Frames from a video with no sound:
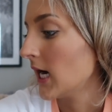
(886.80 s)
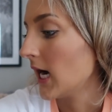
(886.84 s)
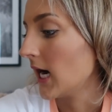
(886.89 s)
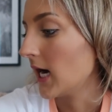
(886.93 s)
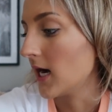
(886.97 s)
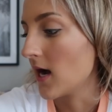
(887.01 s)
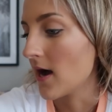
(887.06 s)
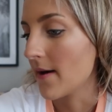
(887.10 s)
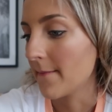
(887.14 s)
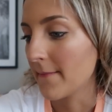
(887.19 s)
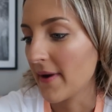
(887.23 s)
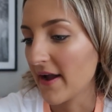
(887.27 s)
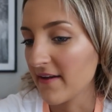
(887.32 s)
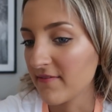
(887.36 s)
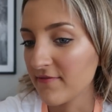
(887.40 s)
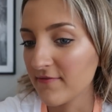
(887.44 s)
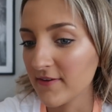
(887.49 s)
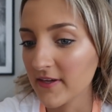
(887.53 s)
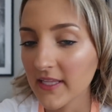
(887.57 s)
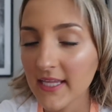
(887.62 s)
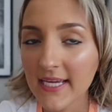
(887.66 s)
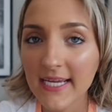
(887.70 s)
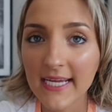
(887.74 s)
I
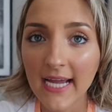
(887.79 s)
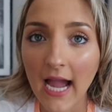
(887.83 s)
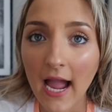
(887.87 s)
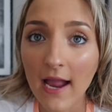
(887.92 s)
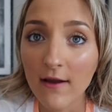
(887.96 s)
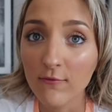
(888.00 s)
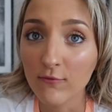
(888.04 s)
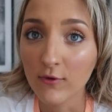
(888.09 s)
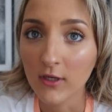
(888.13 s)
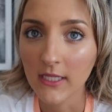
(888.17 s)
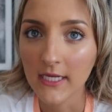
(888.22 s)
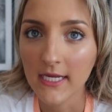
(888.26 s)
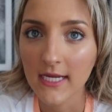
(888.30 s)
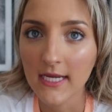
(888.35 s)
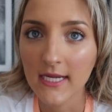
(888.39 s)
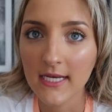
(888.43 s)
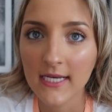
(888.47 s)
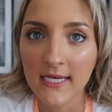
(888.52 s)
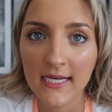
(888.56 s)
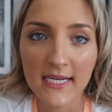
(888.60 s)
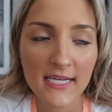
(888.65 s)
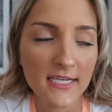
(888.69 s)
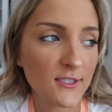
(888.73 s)
feel like I really
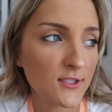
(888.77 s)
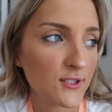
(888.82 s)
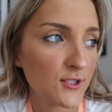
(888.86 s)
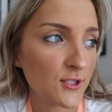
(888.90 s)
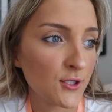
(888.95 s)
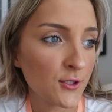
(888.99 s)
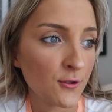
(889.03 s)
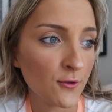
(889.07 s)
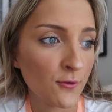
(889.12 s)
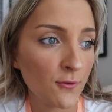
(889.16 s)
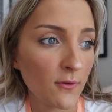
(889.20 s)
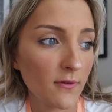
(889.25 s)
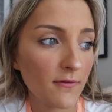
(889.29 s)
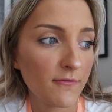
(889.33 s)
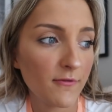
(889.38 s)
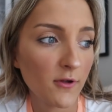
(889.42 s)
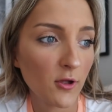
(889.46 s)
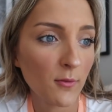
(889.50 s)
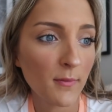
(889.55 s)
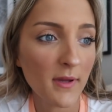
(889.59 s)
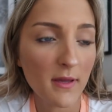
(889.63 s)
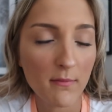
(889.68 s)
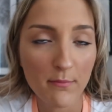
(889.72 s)
need to
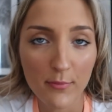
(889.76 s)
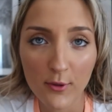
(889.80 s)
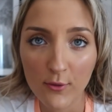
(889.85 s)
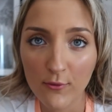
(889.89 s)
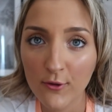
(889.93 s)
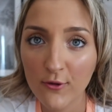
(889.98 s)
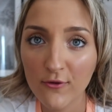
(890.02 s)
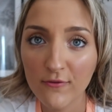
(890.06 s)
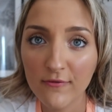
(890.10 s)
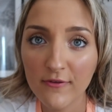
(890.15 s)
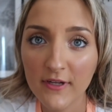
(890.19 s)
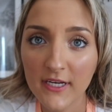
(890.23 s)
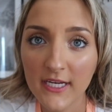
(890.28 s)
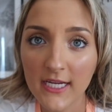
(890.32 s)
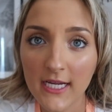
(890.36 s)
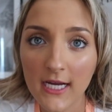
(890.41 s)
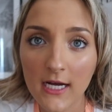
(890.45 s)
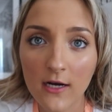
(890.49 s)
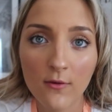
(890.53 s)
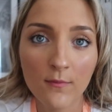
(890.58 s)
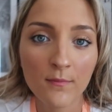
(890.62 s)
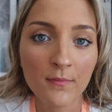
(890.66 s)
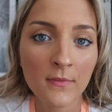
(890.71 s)
film a Boohoo
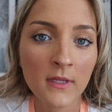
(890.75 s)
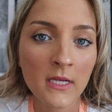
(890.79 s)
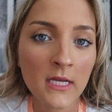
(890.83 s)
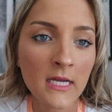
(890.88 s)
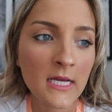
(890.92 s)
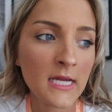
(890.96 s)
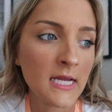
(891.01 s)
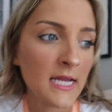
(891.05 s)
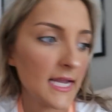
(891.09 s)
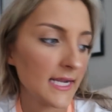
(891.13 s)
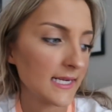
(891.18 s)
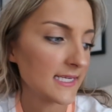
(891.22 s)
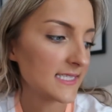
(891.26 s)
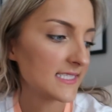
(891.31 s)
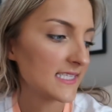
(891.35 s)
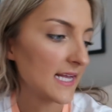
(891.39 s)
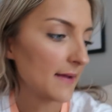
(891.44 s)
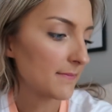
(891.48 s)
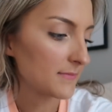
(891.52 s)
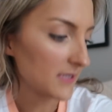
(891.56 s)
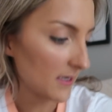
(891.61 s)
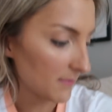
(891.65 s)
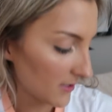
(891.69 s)
video
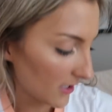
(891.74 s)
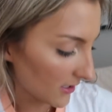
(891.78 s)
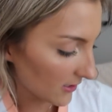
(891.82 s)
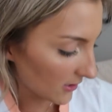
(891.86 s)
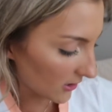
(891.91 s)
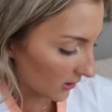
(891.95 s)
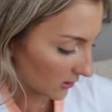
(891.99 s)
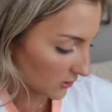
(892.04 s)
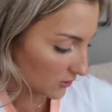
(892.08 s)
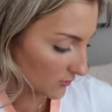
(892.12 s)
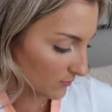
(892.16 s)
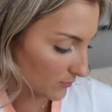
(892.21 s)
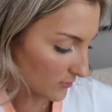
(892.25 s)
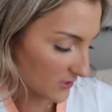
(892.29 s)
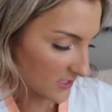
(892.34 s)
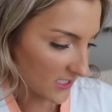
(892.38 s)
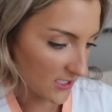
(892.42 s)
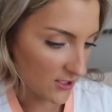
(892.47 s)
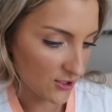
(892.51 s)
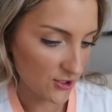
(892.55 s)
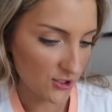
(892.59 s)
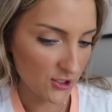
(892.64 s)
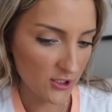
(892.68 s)
except I'm not
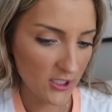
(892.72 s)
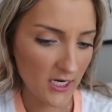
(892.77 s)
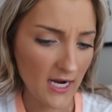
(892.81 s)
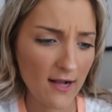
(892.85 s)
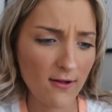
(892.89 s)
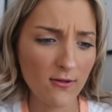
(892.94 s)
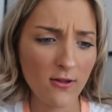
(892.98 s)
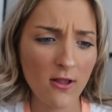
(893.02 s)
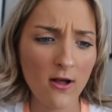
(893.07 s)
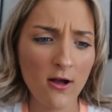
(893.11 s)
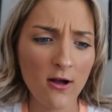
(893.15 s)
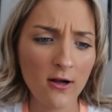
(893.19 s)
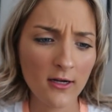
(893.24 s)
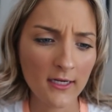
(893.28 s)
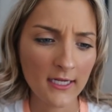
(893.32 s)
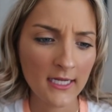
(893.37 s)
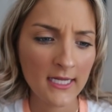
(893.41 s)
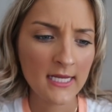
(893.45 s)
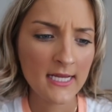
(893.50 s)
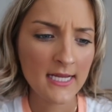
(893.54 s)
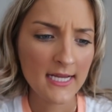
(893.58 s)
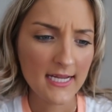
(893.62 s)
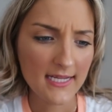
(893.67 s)
100% sure how long
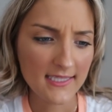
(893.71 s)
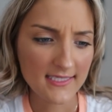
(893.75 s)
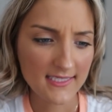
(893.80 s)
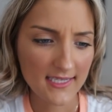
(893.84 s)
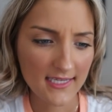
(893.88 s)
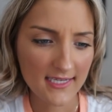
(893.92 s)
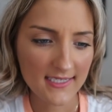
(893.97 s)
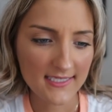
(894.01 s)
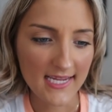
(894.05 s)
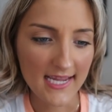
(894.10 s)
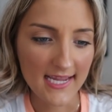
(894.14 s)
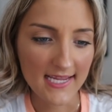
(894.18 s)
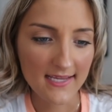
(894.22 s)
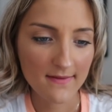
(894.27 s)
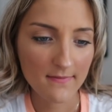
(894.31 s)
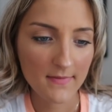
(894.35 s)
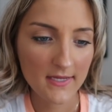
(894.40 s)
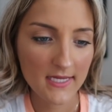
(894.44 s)
it's gonna take